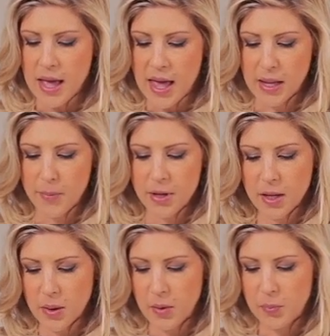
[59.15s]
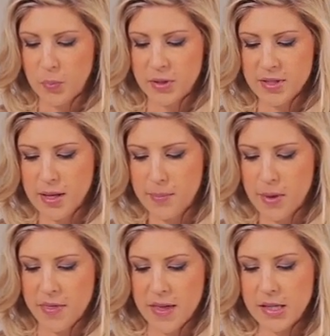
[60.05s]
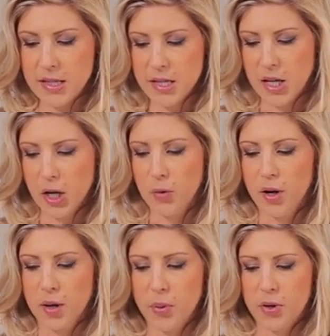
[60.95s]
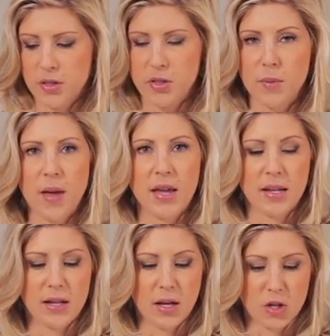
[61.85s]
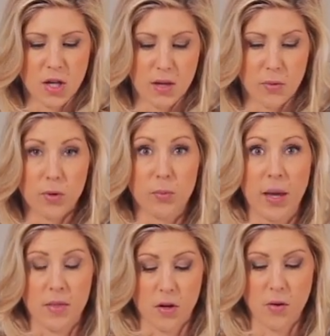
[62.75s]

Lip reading: And I'm gonna put some things in here. We're gonna put it into a baking dish and then we'll make the